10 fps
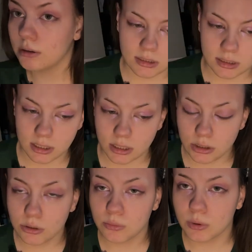
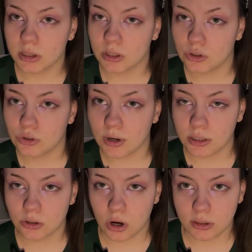see what the
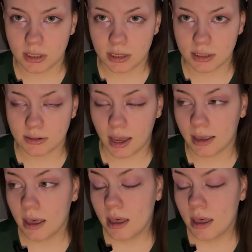stretch content is like.